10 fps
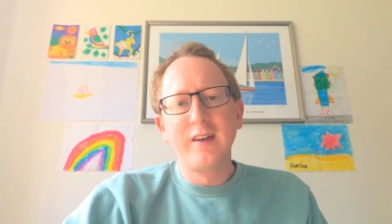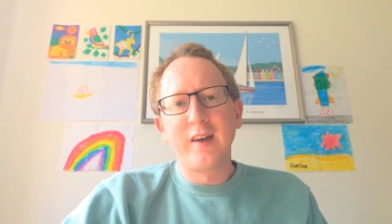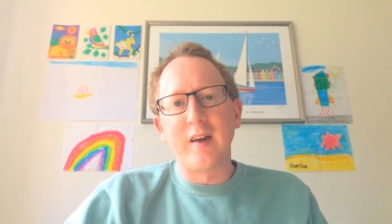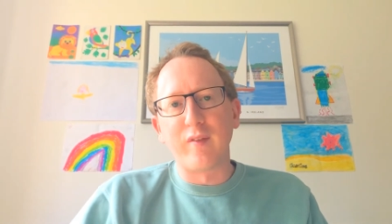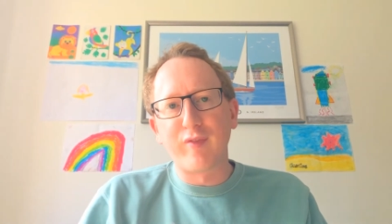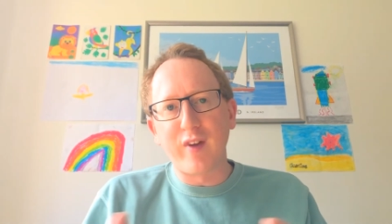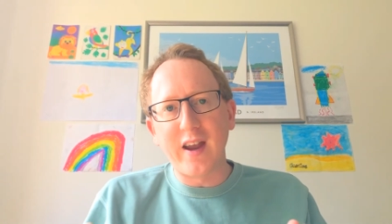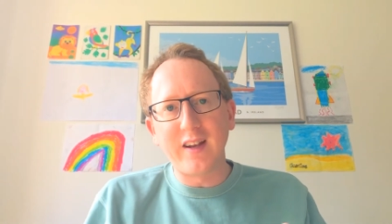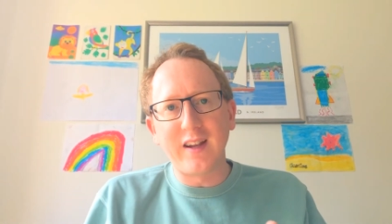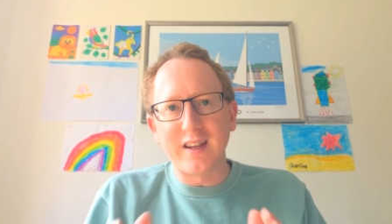And
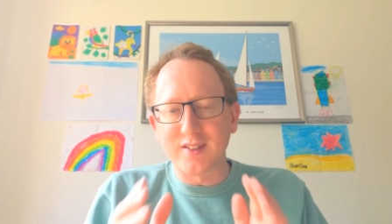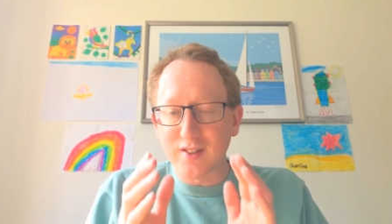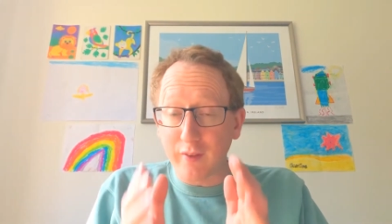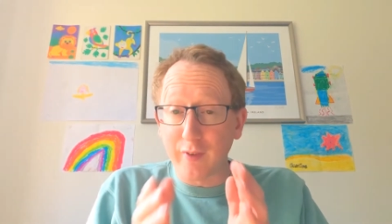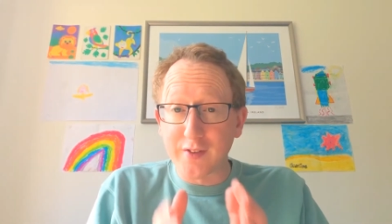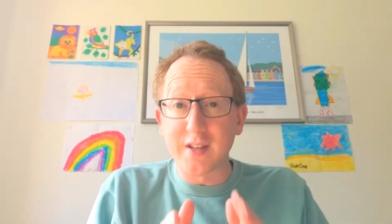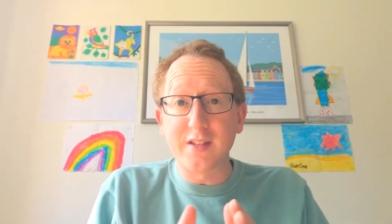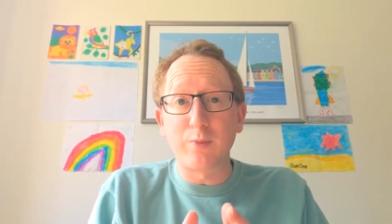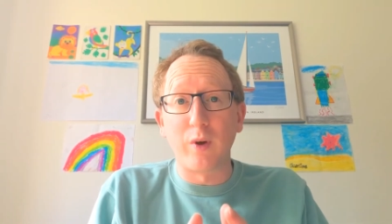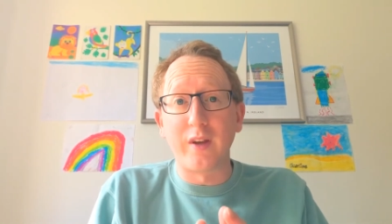finally, as tough as
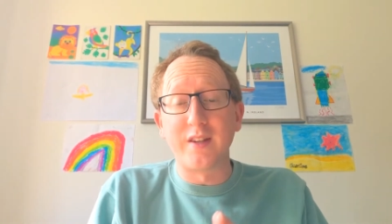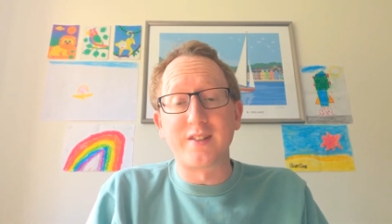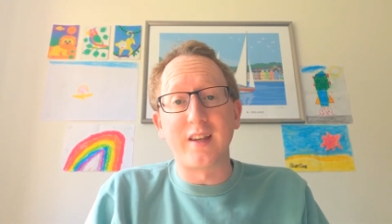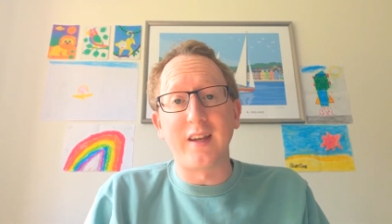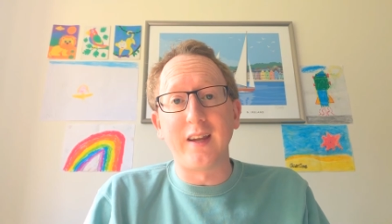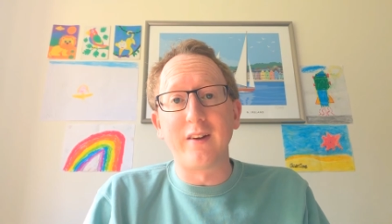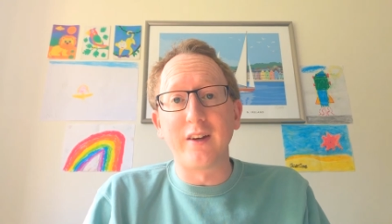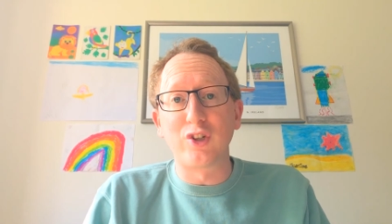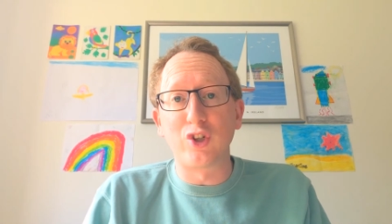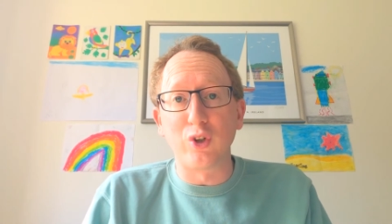this one is to hear,
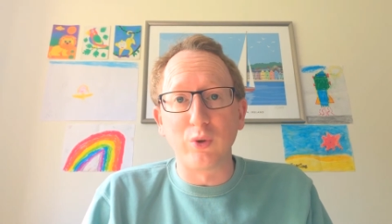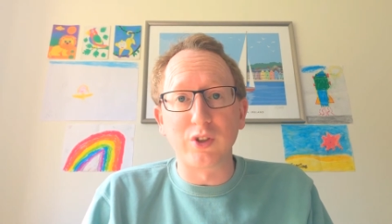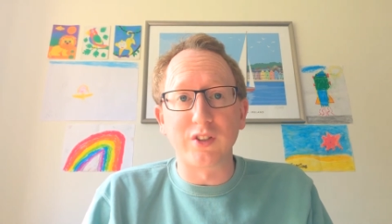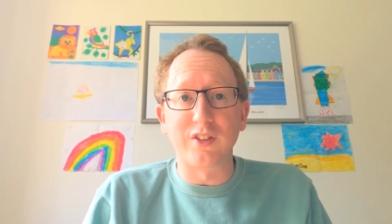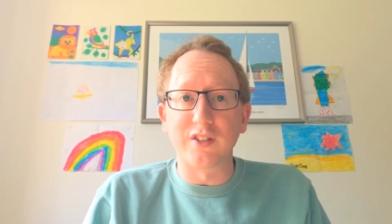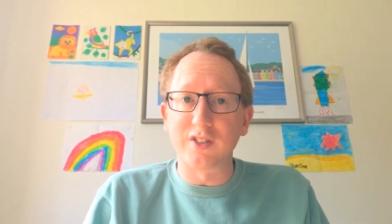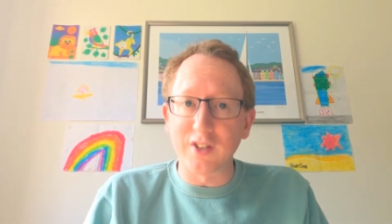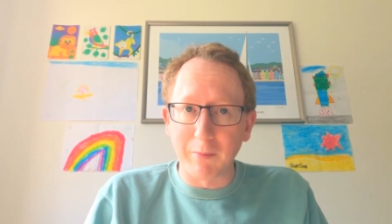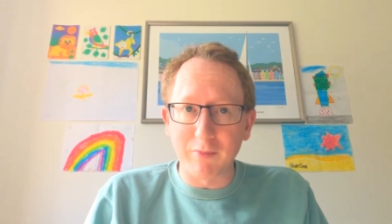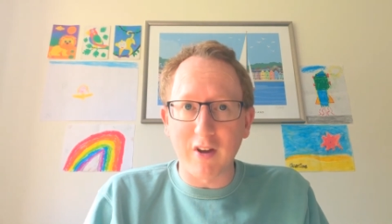it shows us that
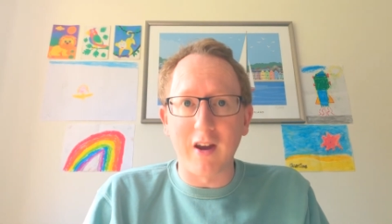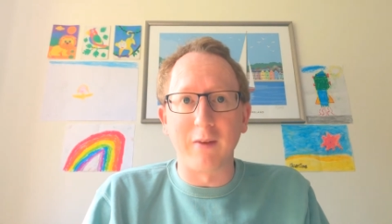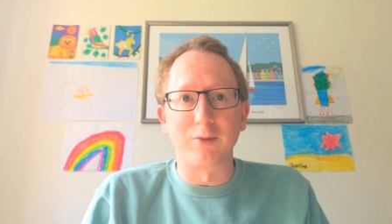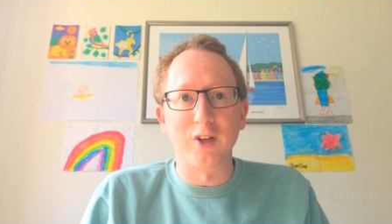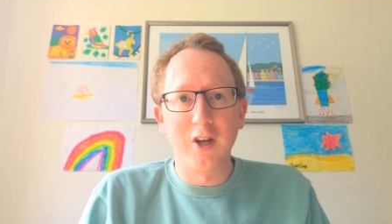sometimes